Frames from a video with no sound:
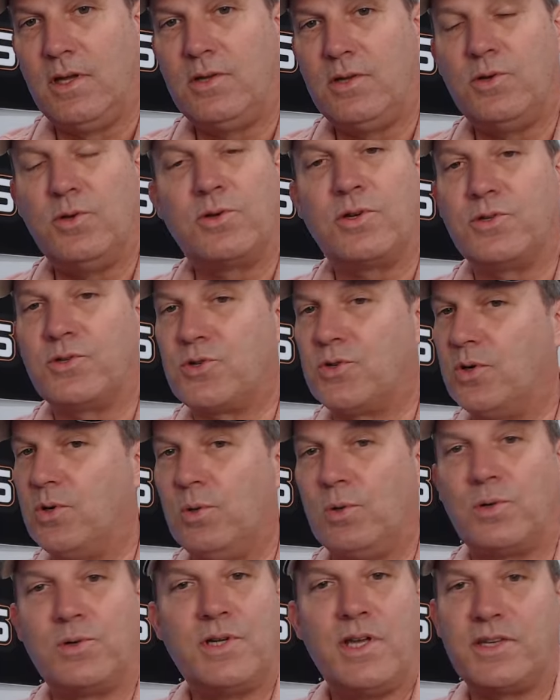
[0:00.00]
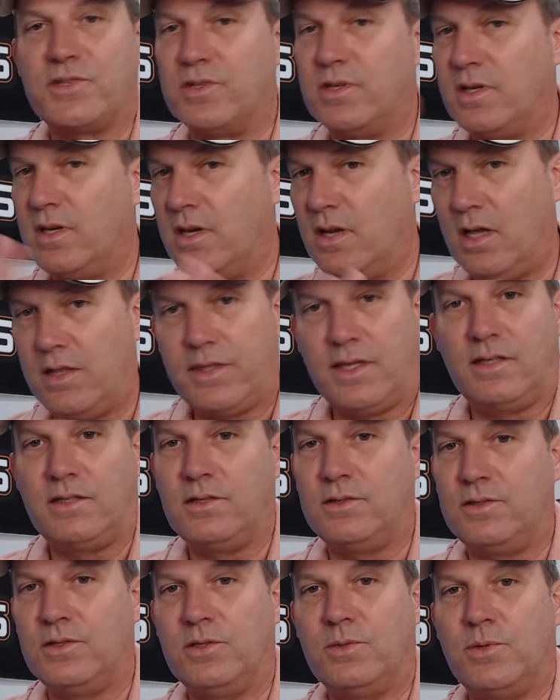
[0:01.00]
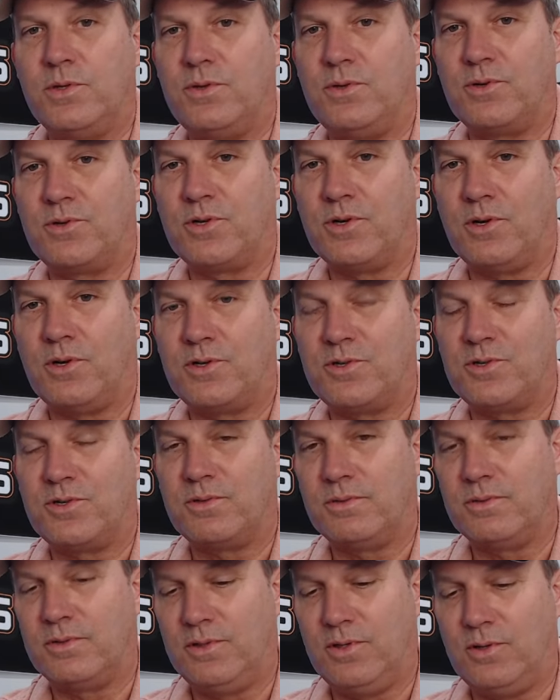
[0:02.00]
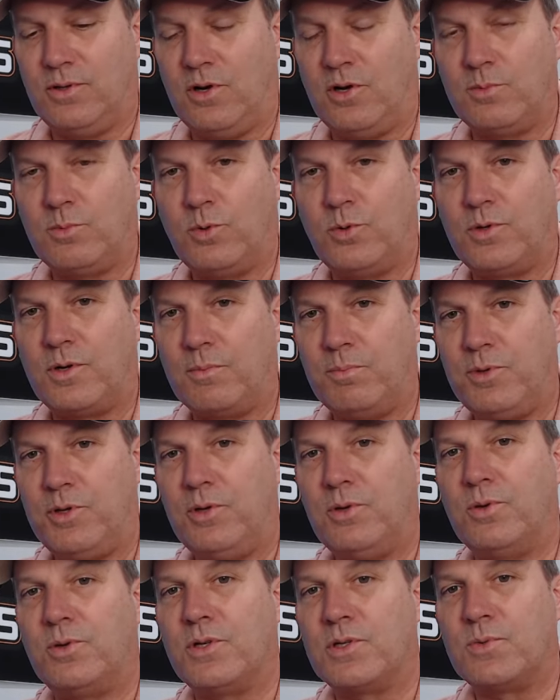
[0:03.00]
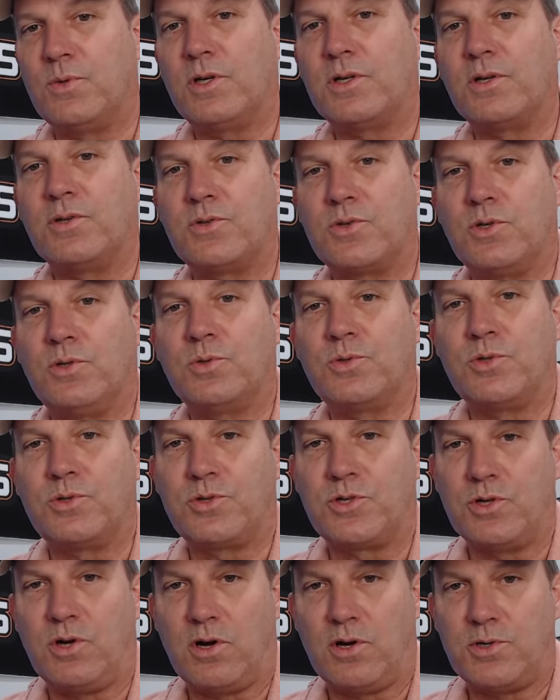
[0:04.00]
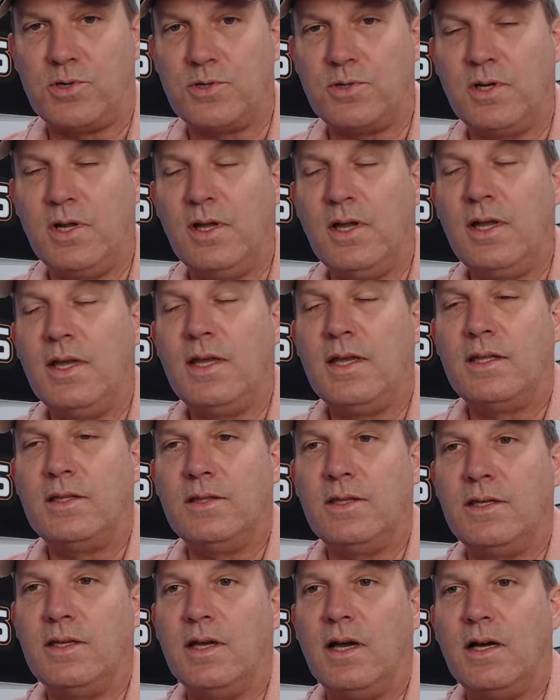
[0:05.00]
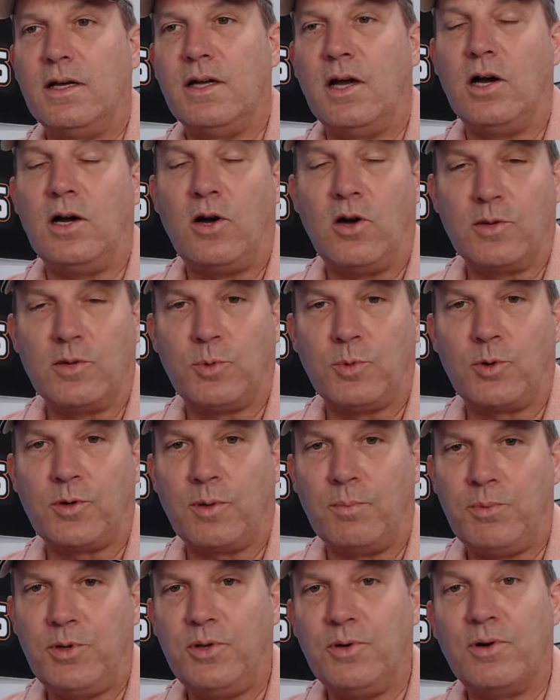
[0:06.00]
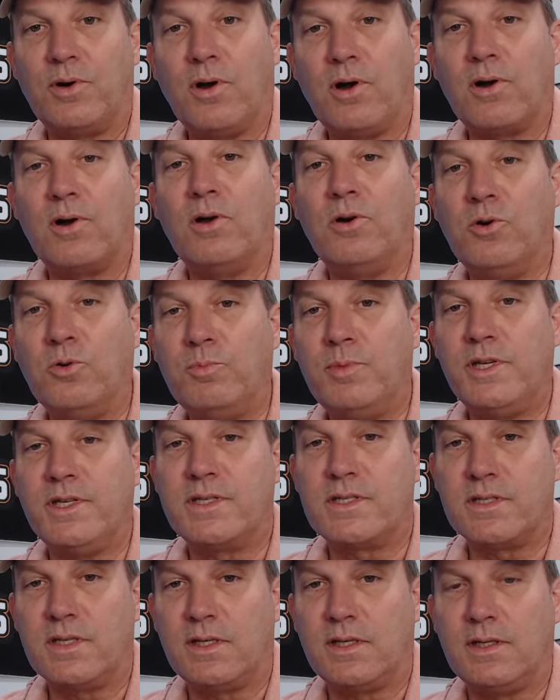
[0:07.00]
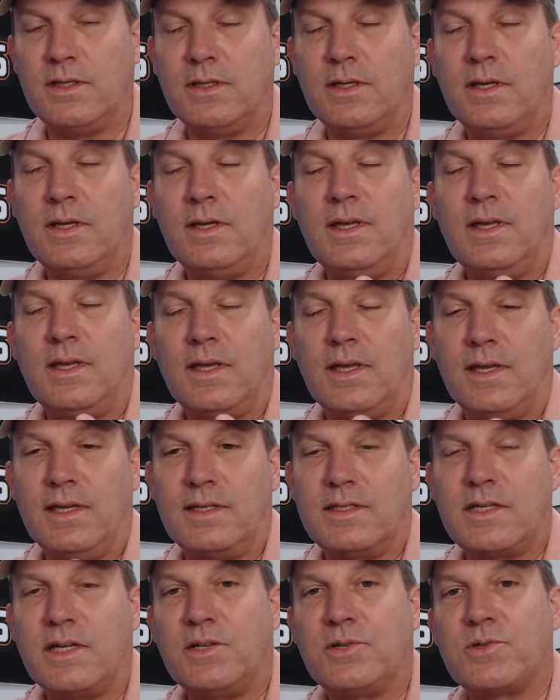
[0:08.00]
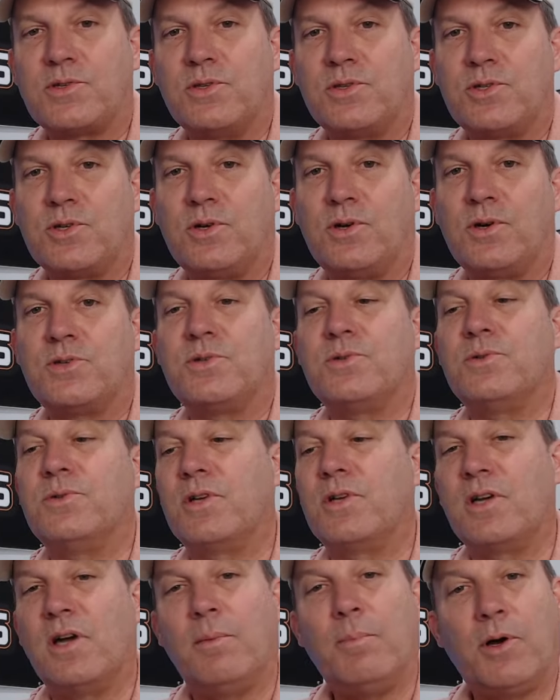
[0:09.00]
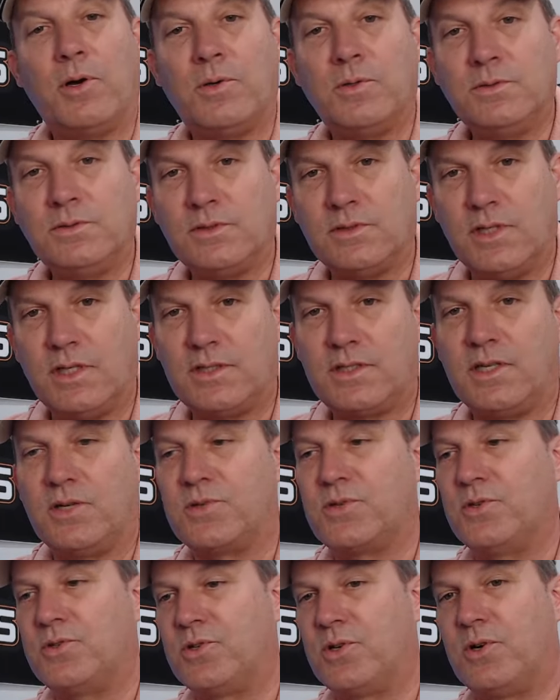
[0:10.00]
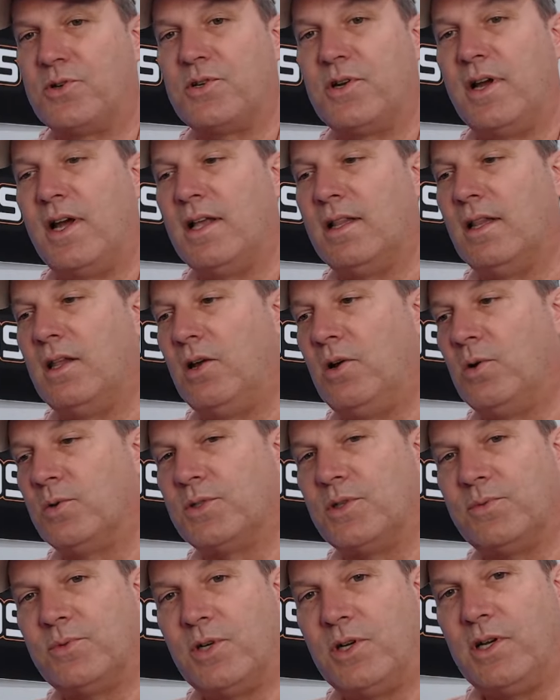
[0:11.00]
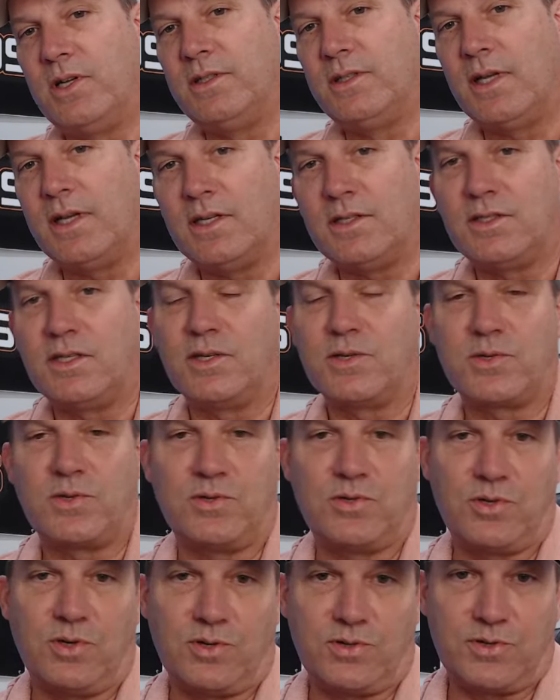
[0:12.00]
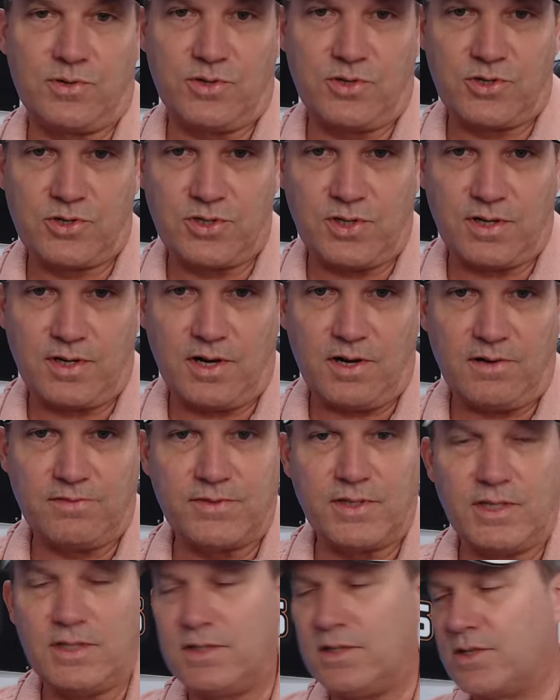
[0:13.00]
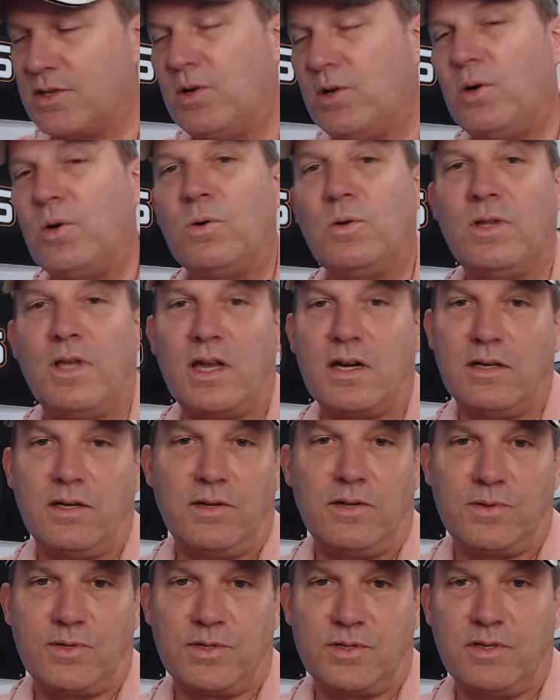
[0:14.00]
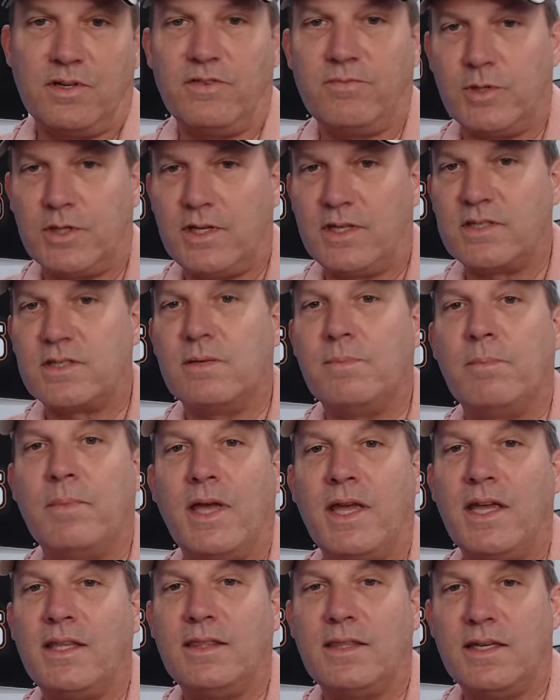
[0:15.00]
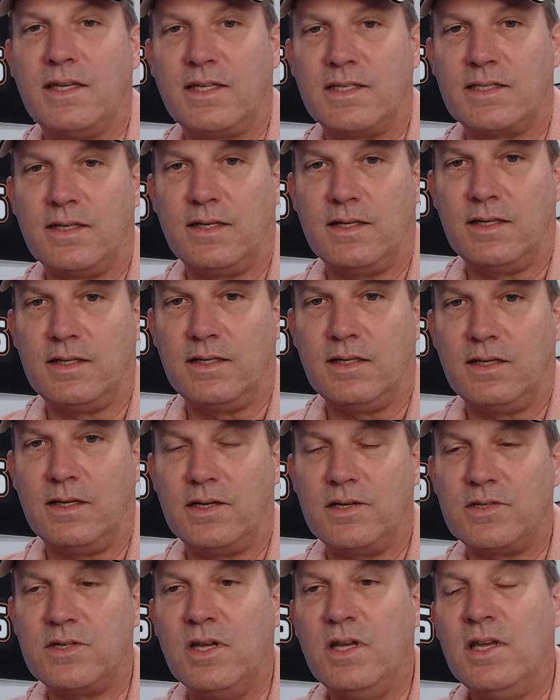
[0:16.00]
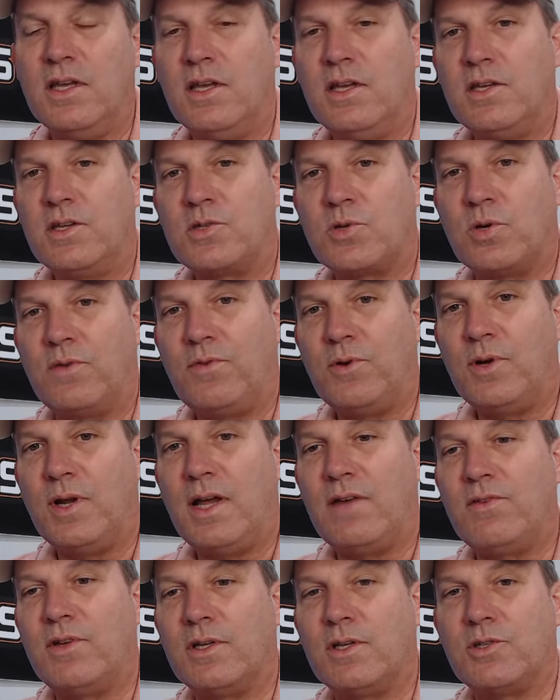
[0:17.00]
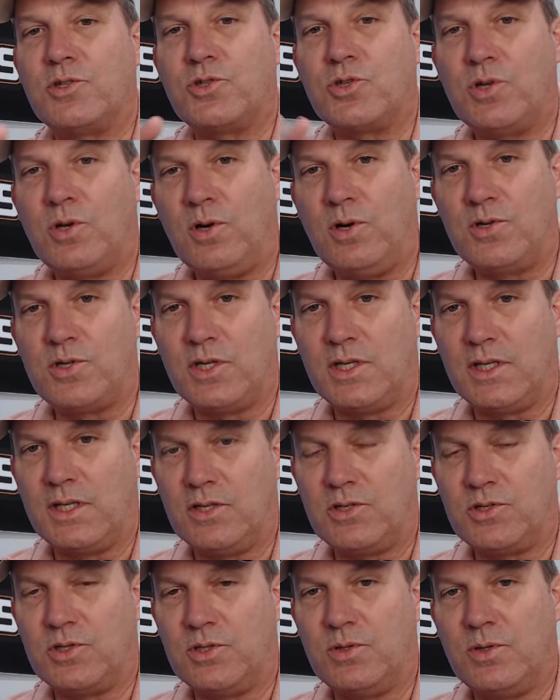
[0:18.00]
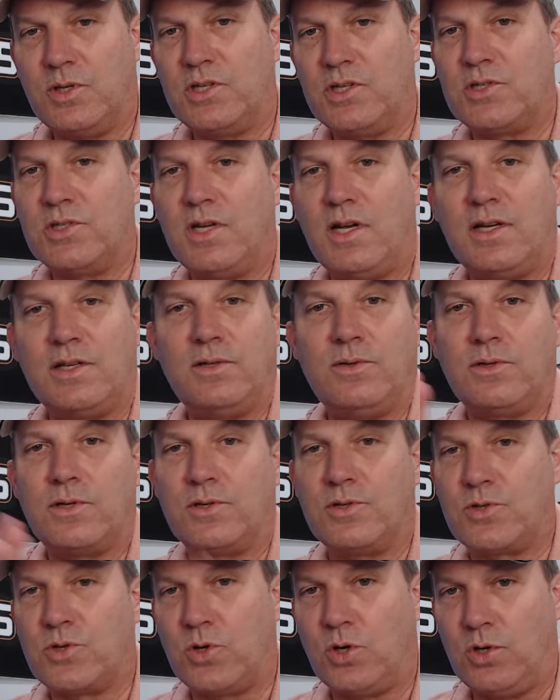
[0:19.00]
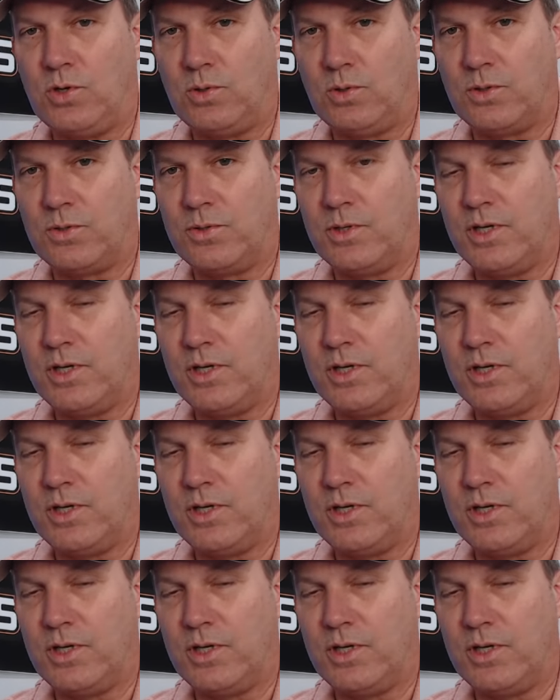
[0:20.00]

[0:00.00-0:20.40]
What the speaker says: Your controller has nothing to do with your charger. Your onboard computer is what controls your charger. The onboard computer, or OBC, it tells the charger to come on, it tells the charger how long to run, it tells the charger to shut off. It does a whole lot of other stuff, but that's the main things that it does. So if you're having a charging issue, it's not your controller,